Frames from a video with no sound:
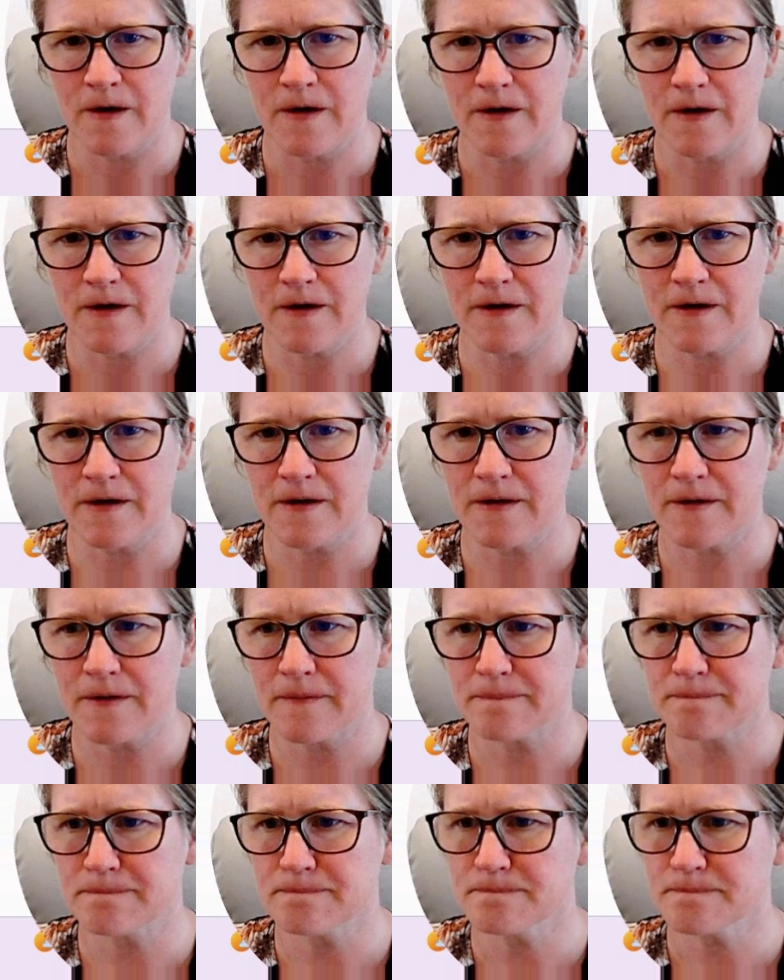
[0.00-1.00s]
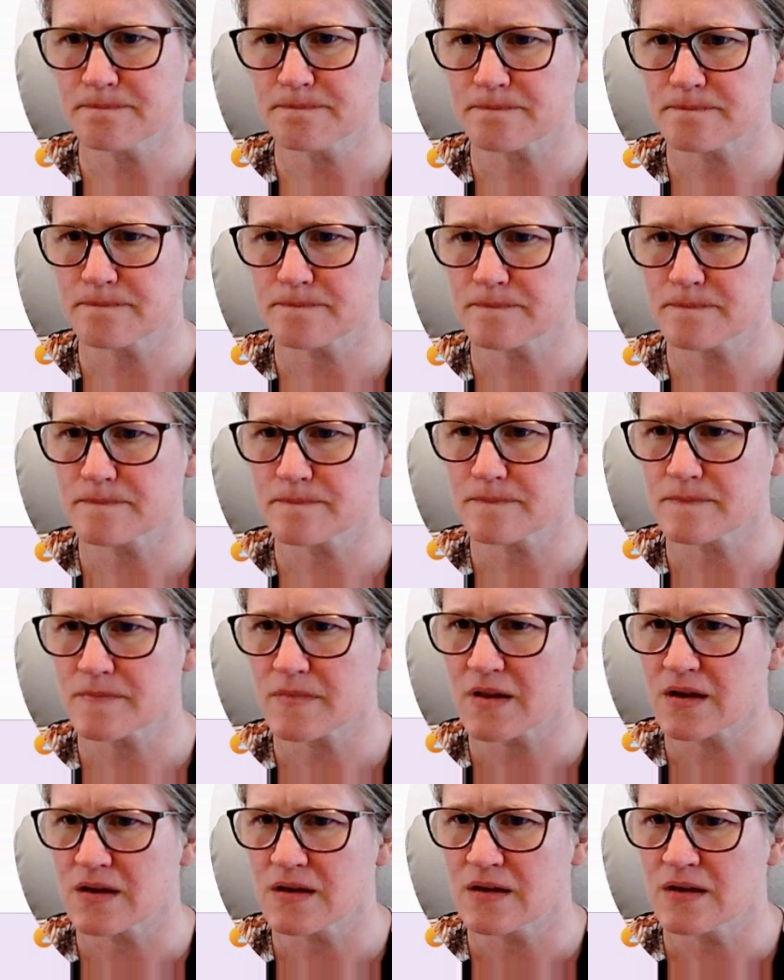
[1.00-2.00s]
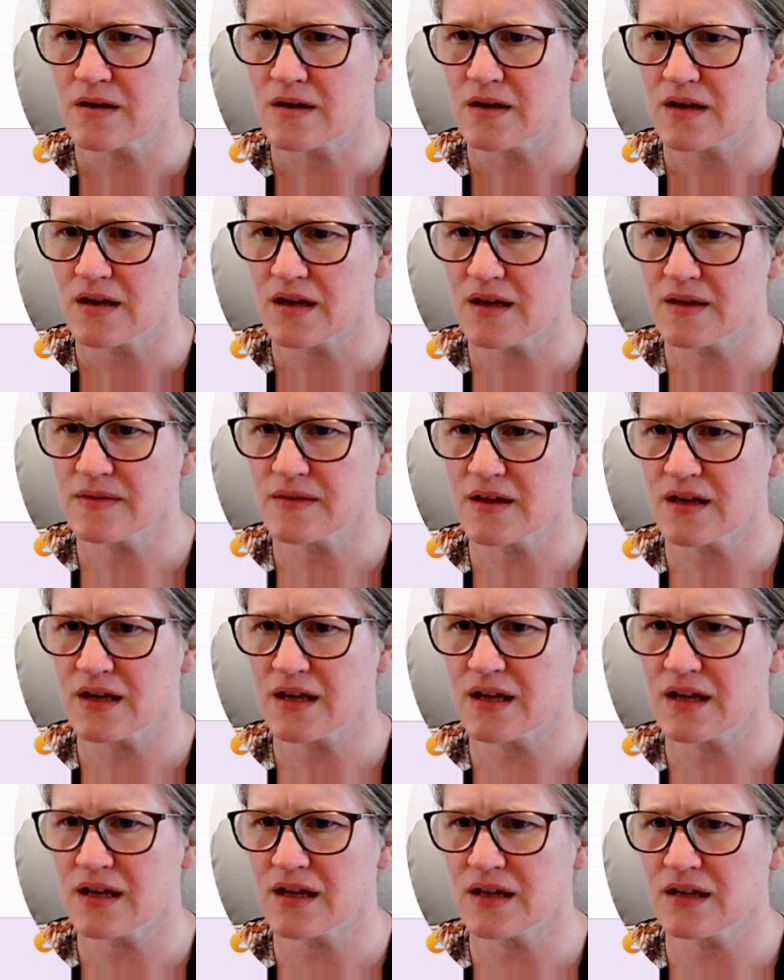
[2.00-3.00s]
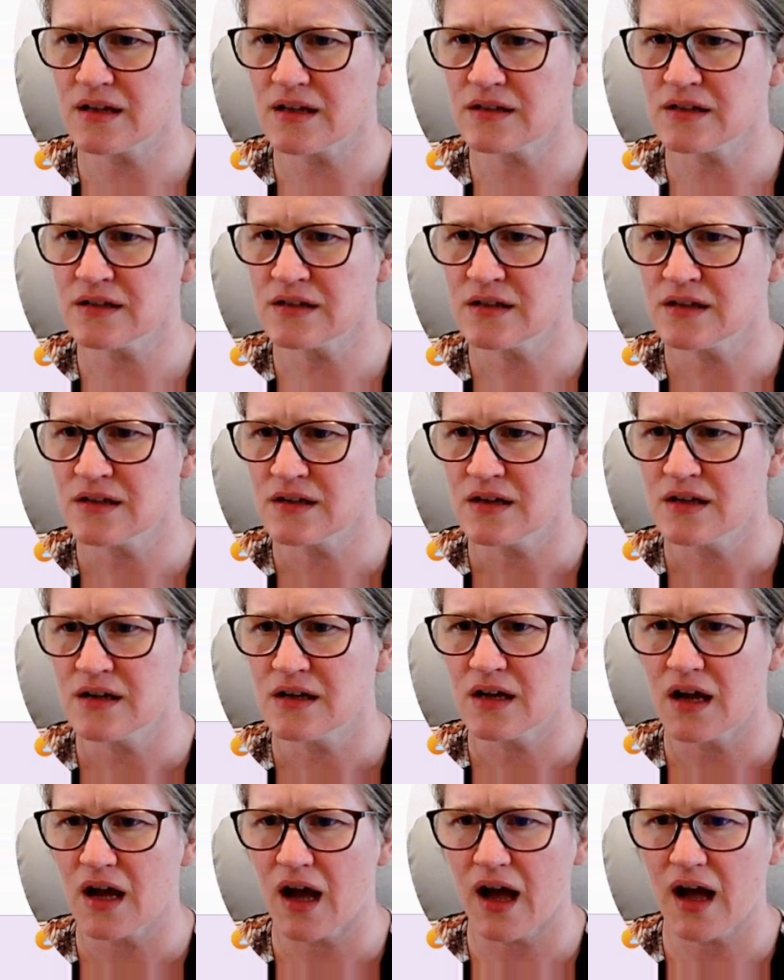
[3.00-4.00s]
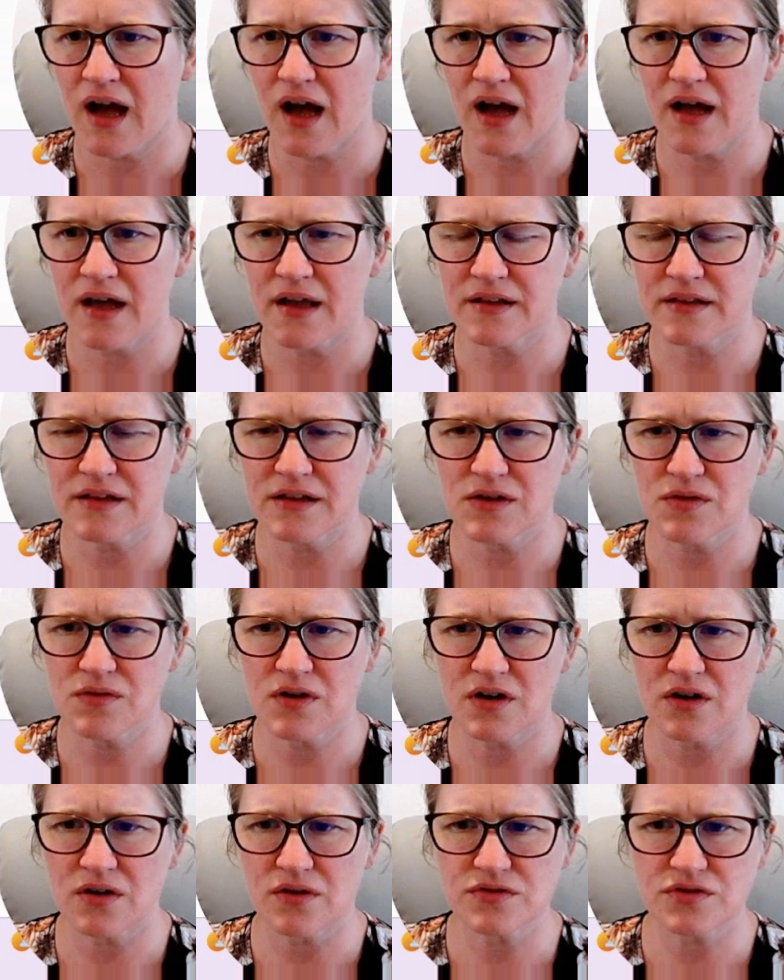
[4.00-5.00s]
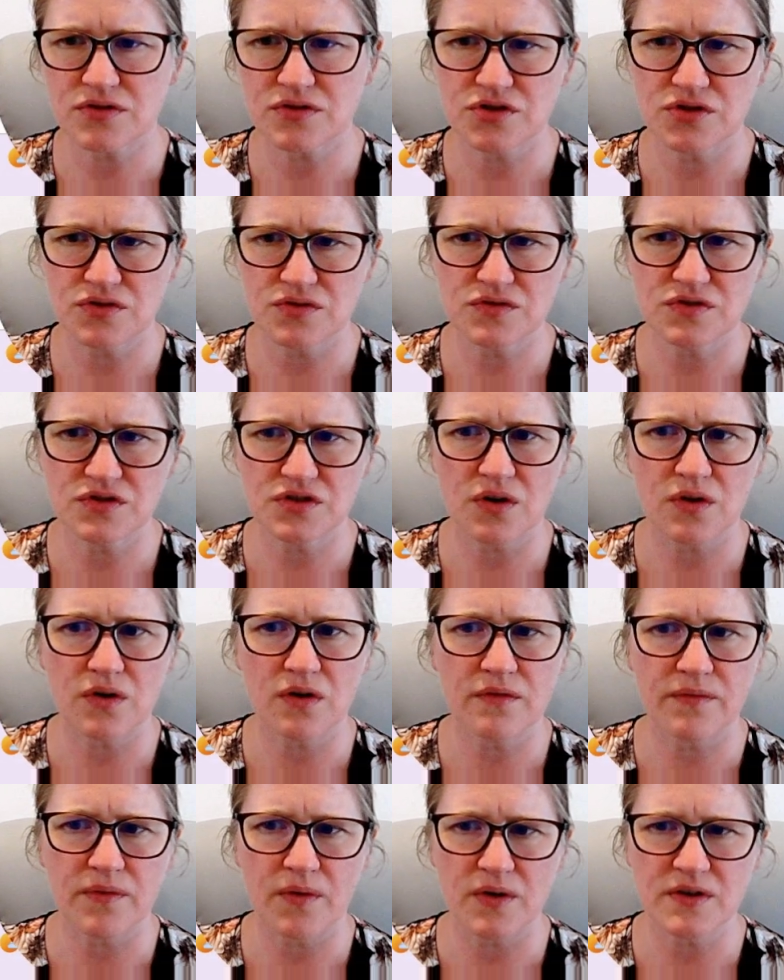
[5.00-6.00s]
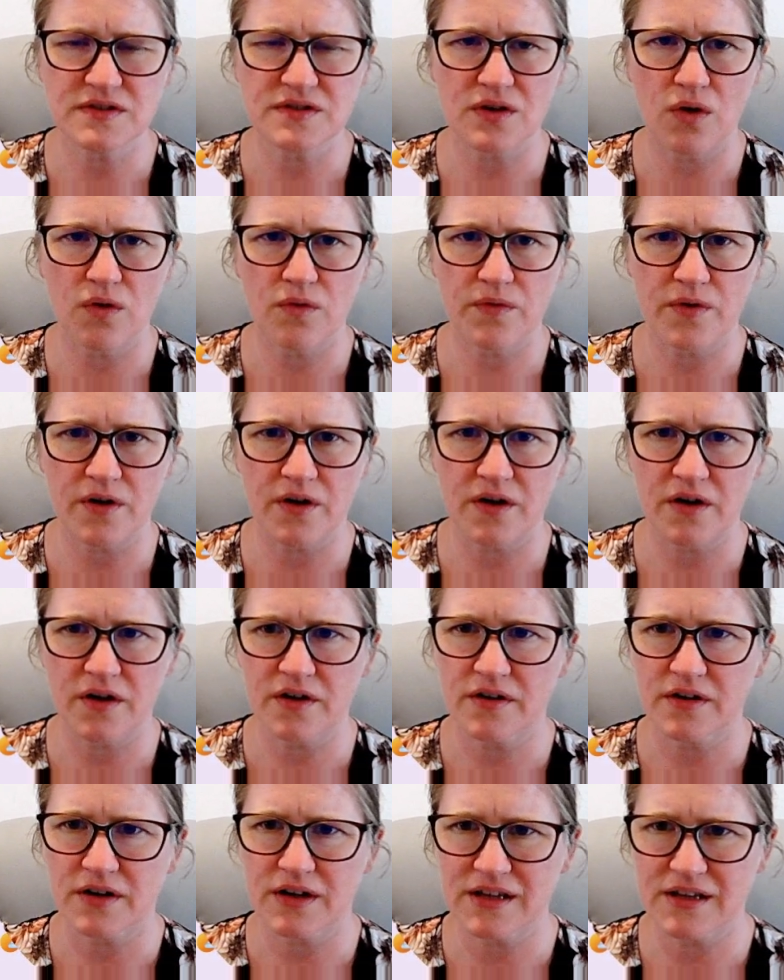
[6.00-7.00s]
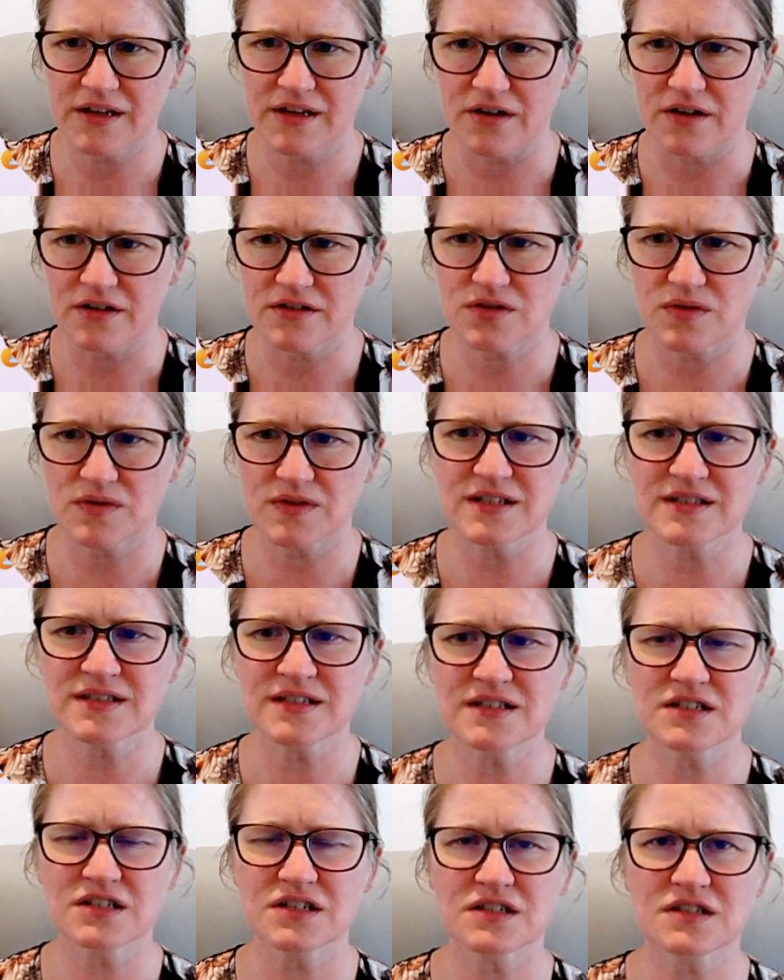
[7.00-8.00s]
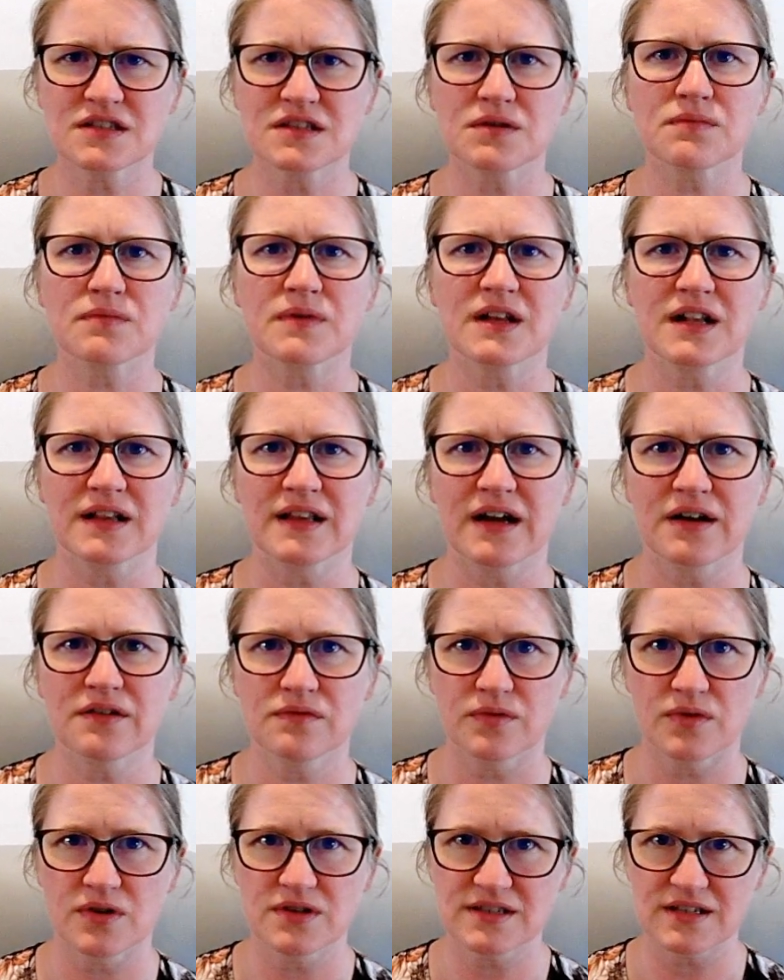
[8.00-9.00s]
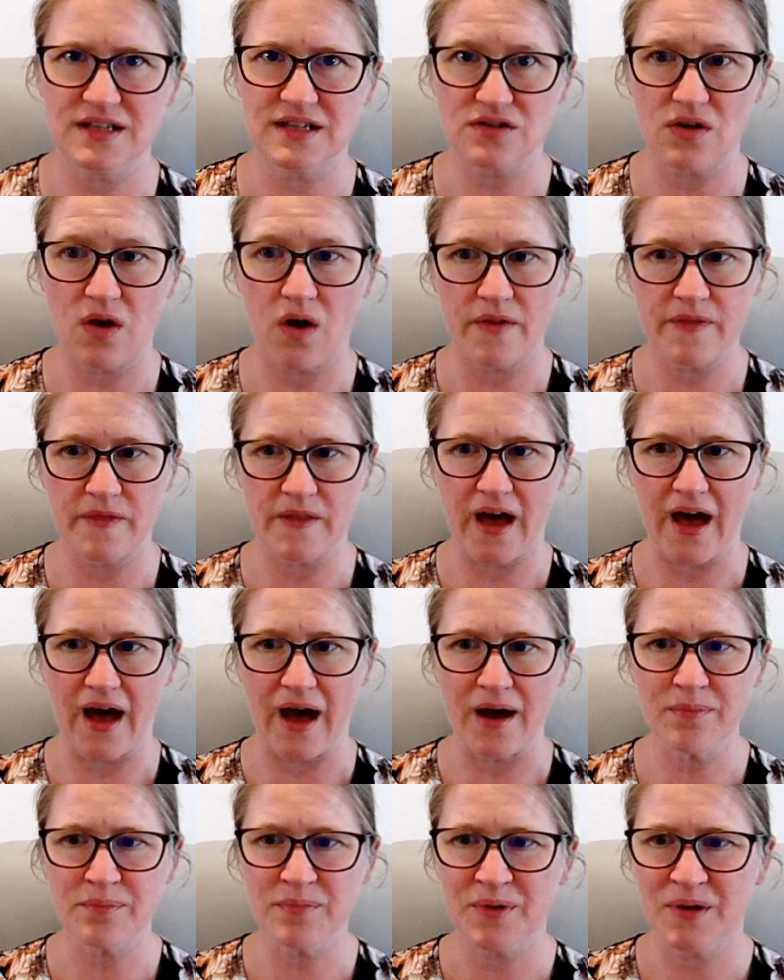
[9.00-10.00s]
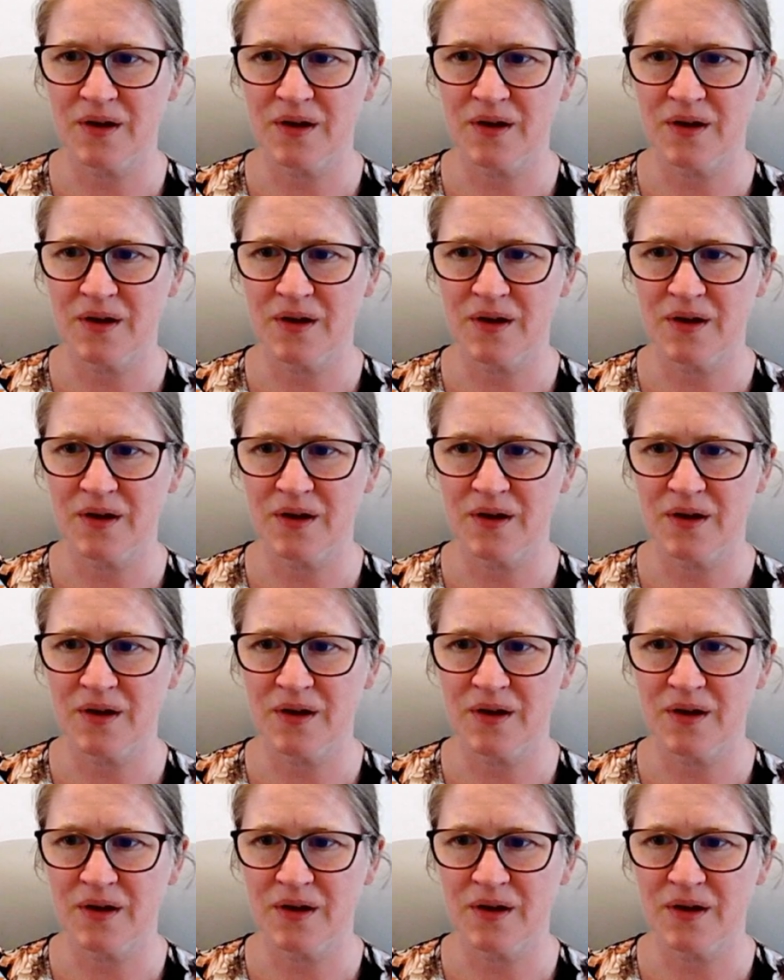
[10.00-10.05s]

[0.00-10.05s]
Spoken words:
And then you can also choose your voiceover here. So this is just the read aloud voice that's on the app.